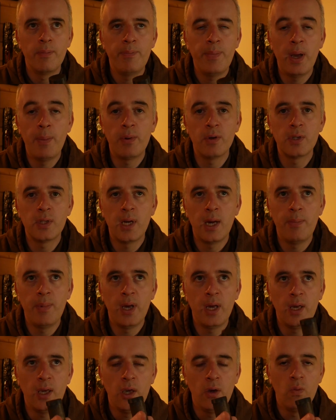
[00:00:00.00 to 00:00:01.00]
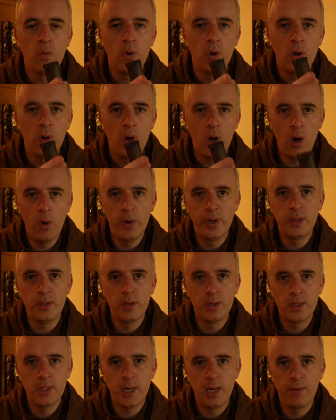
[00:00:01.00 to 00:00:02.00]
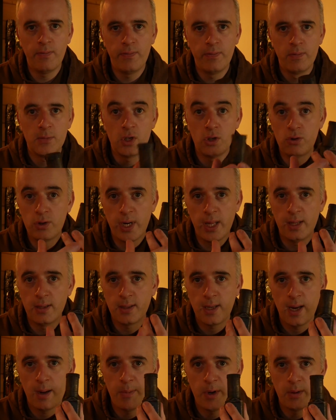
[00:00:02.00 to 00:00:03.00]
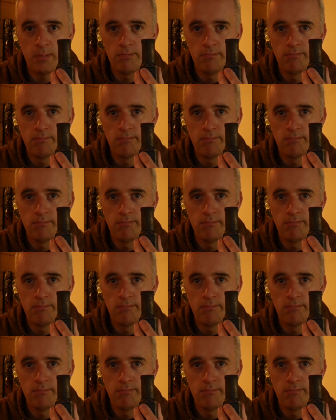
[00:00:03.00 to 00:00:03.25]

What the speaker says: paintball sniping, you owe it to yourself to try this camera.